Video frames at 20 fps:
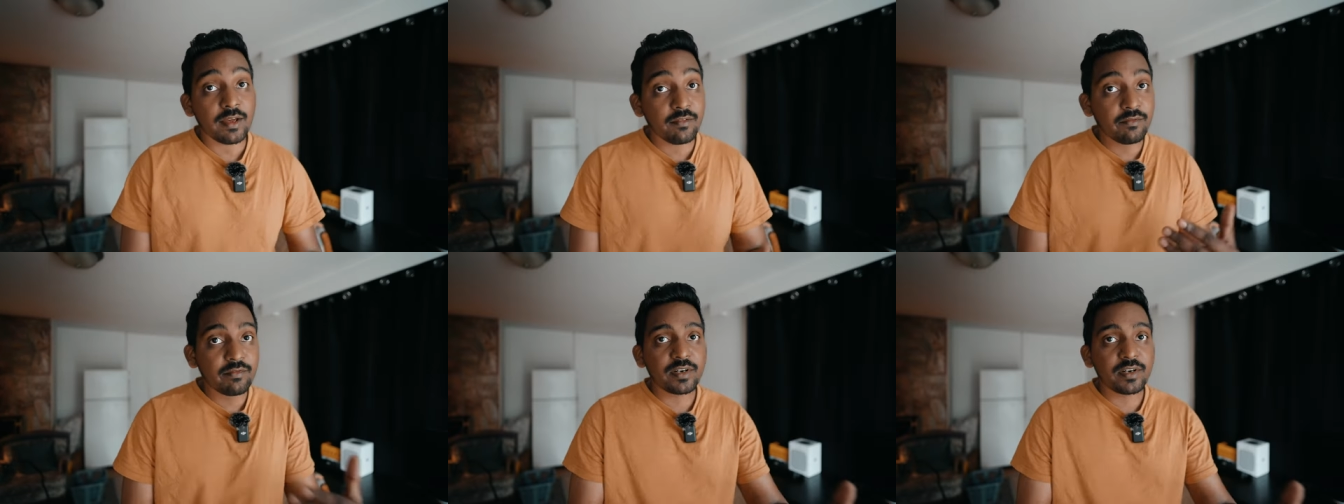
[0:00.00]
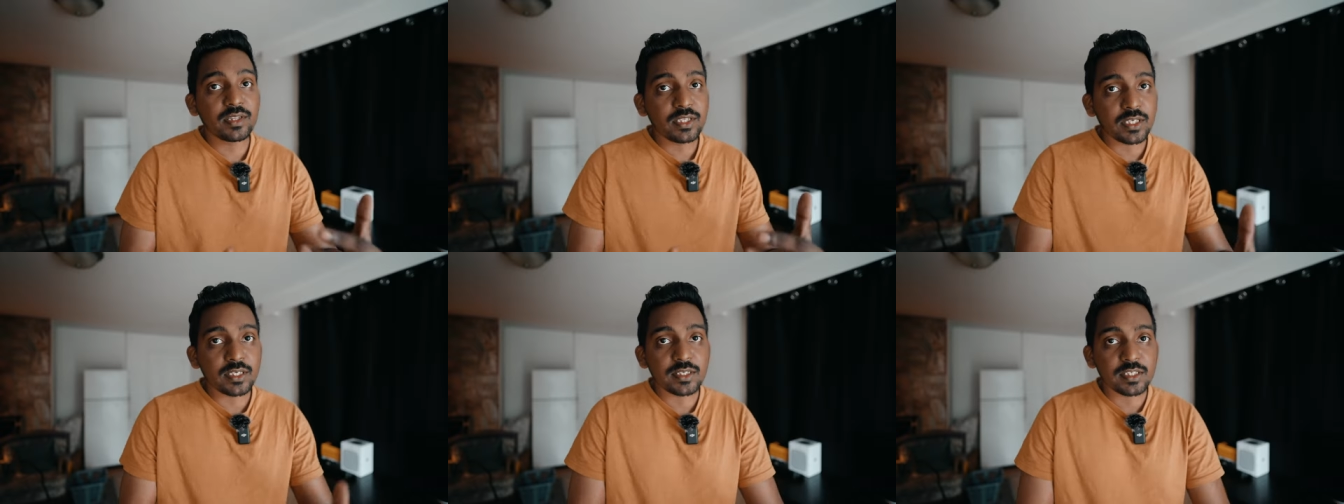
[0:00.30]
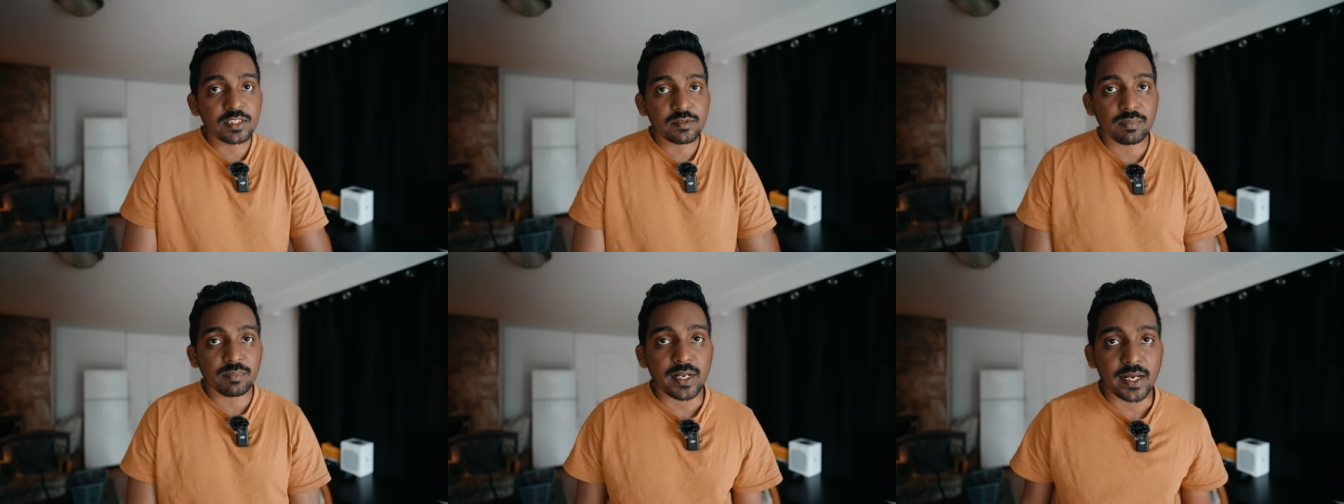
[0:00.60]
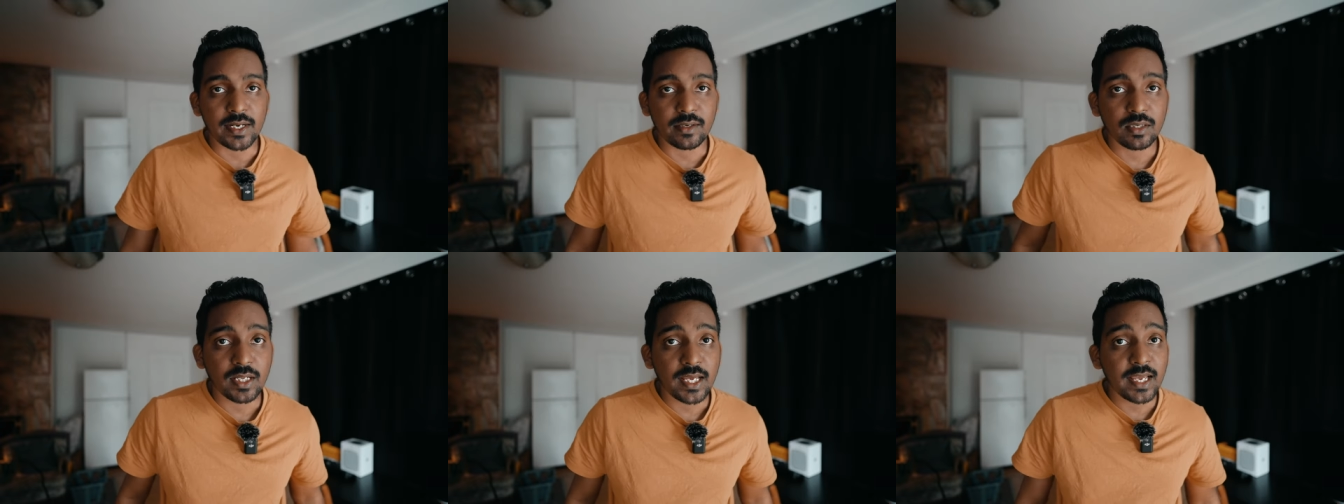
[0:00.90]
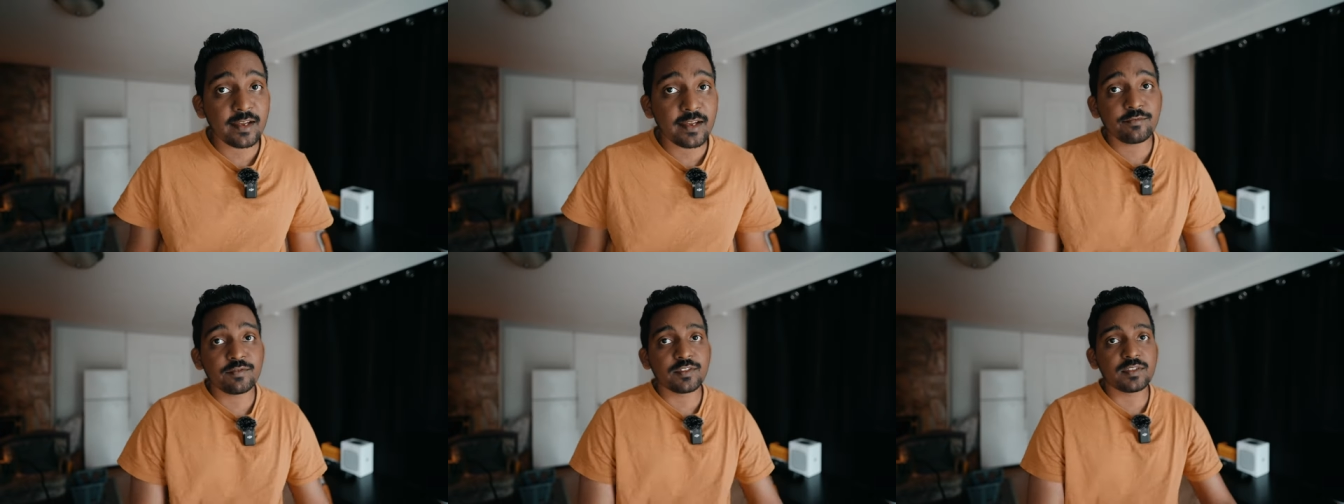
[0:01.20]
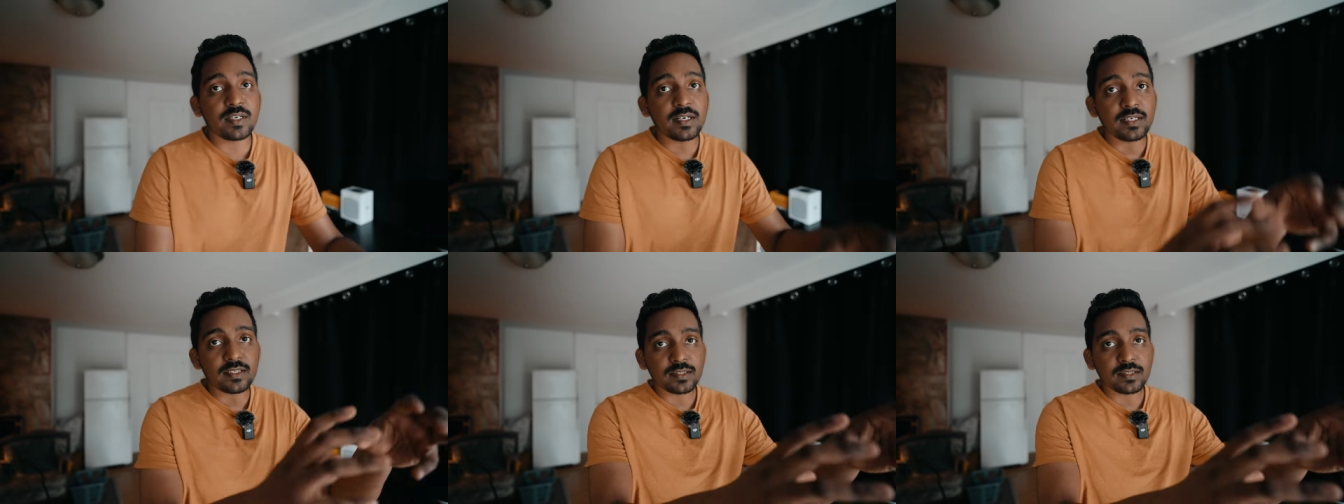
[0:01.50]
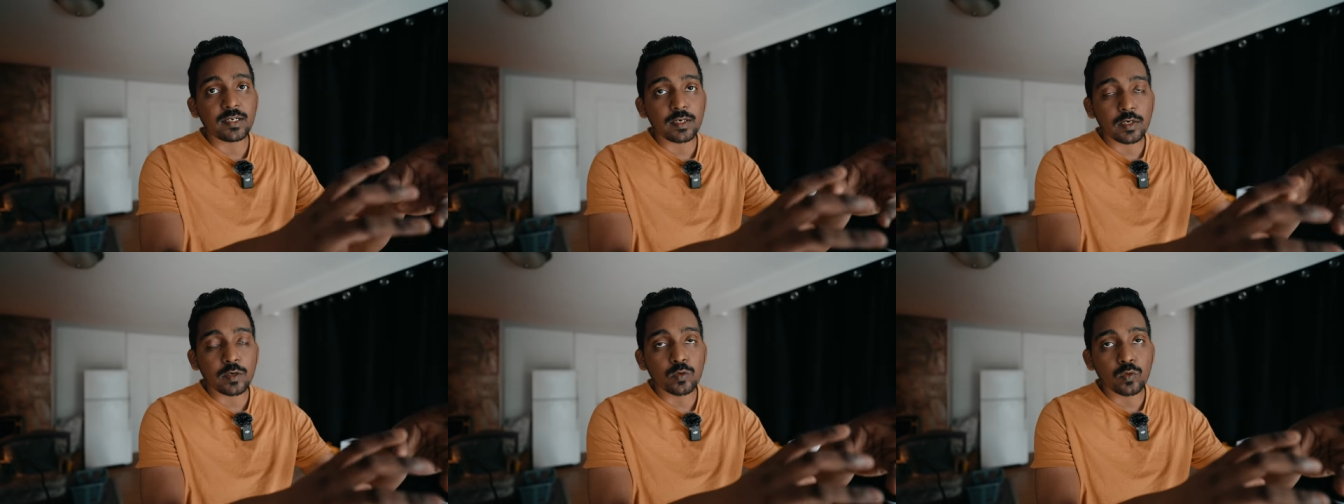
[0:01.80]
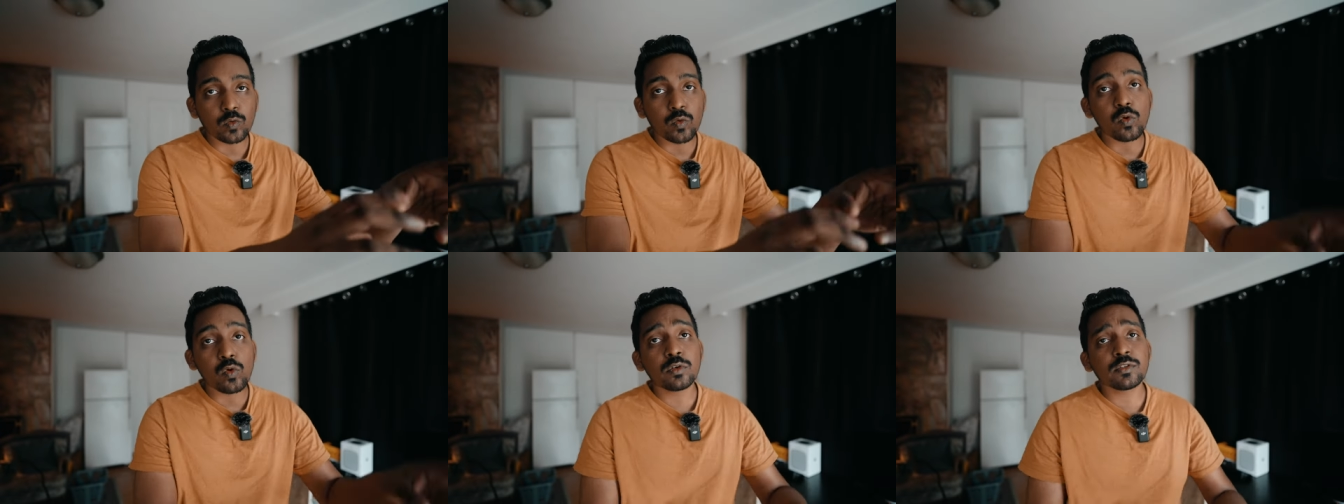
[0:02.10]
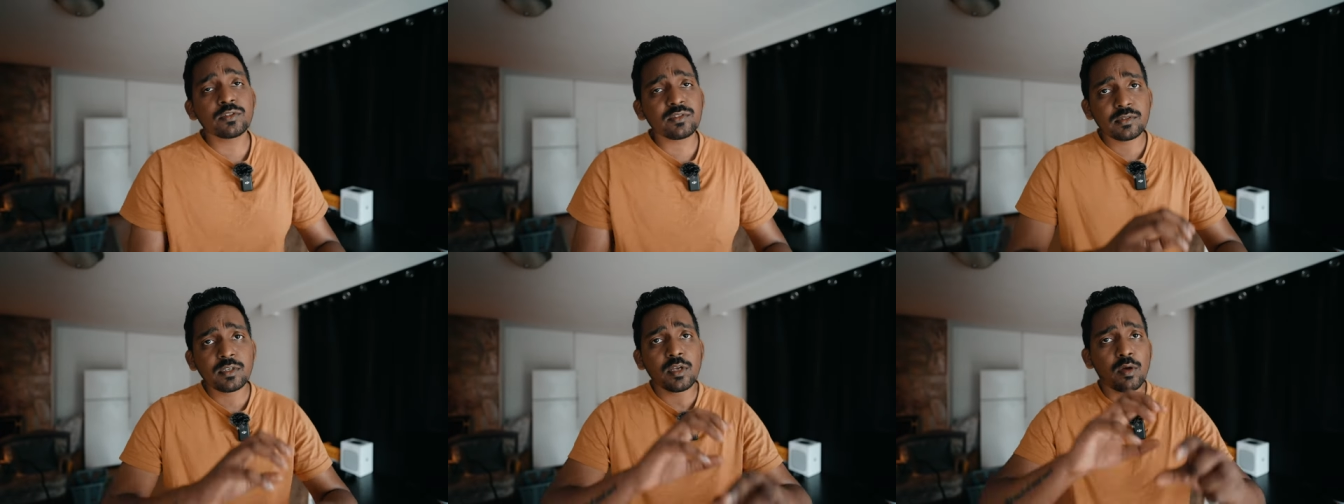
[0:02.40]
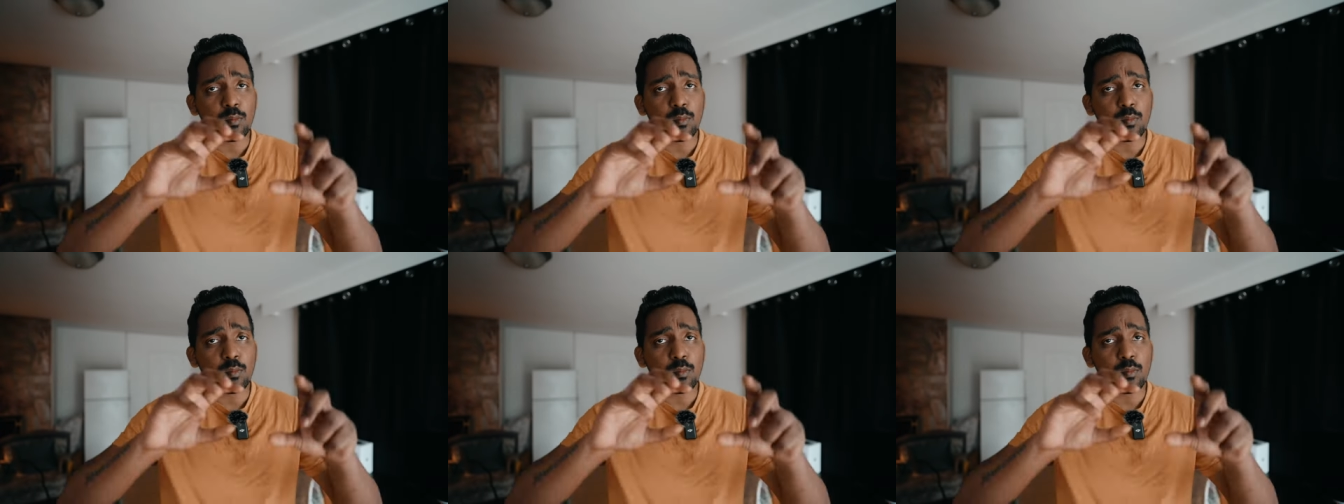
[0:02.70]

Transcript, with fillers: everything is planned. I have set certain goals